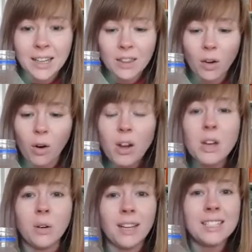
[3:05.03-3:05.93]
The
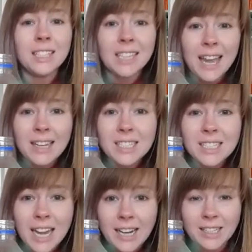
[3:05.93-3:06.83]
oil is less
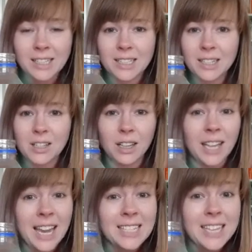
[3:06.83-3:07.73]
dense,
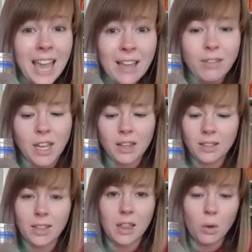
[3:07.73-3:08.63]
less heavy
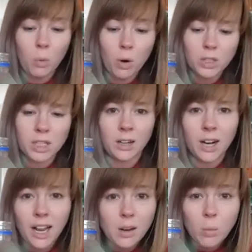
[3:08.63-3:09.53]
than the water,
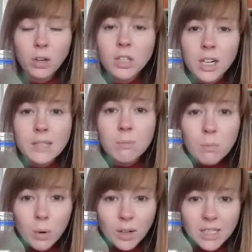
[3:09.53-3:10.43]
and the water is
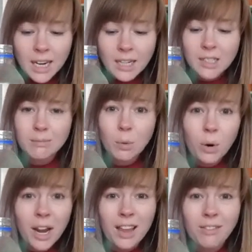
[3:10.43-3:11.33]
more dense, more
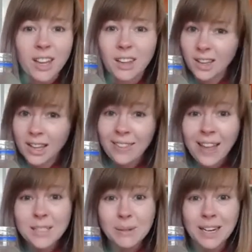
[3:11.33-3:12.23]
heavy, and
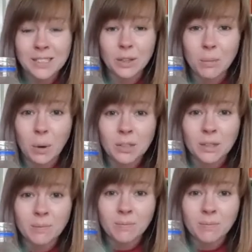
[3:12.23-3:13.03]
that's why it's on the bottom.